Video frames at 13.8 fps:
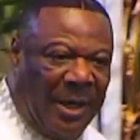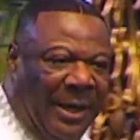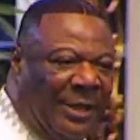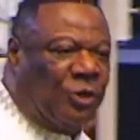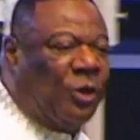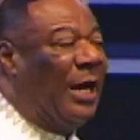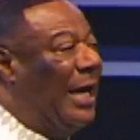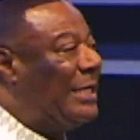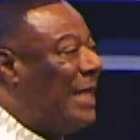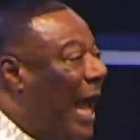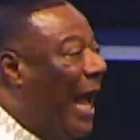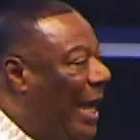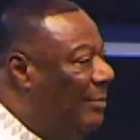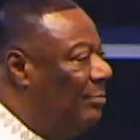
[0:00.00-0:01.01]
It's not a
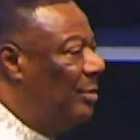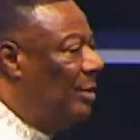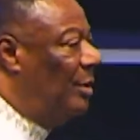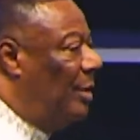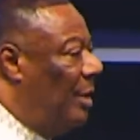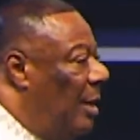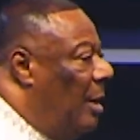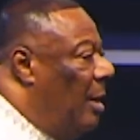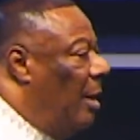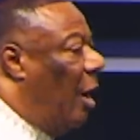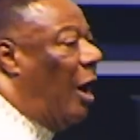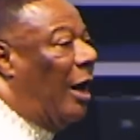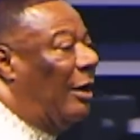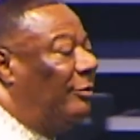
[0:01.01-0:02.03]
time
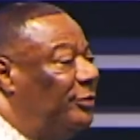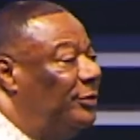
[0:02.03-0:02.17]
of